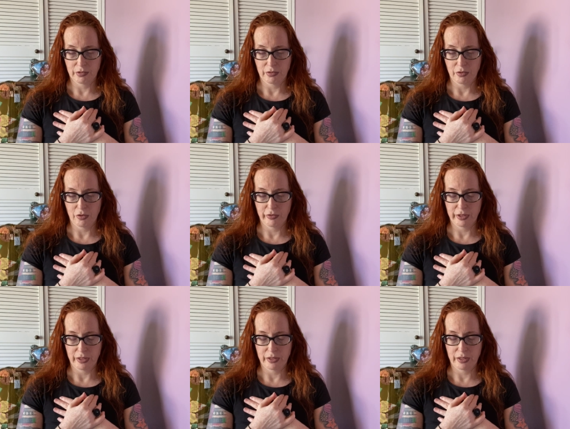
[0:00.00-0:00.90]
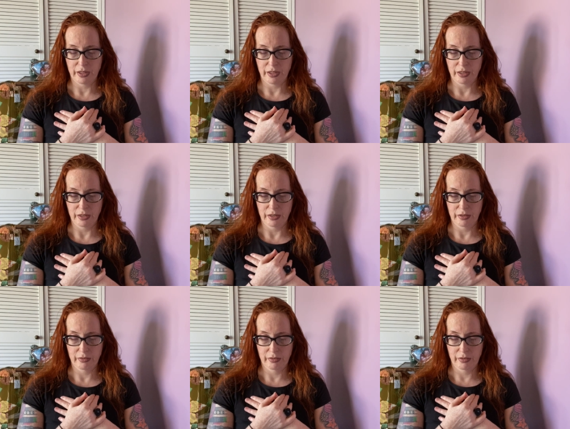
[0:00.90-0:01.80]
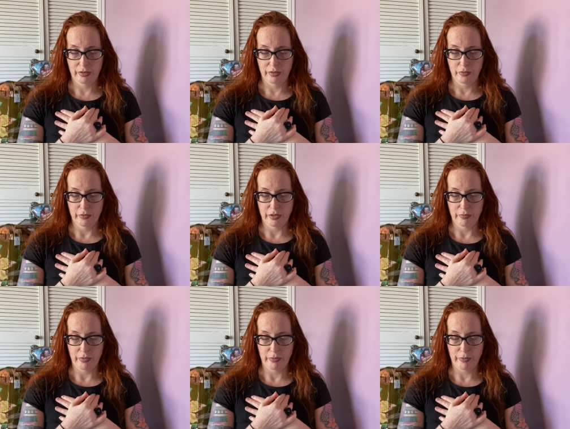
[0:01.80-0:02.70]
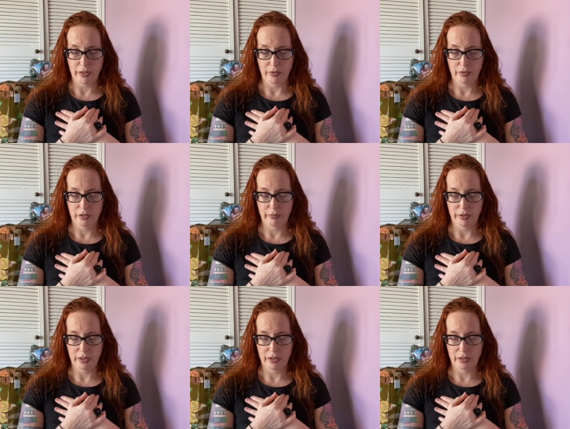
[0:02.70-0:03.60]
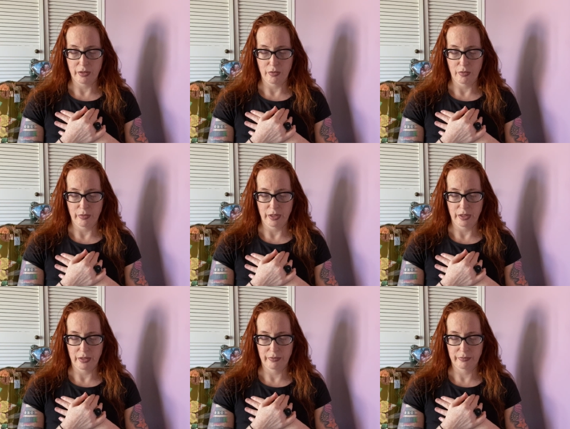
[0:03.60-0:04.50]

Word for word: Nor is it entirely within my power to make it go away.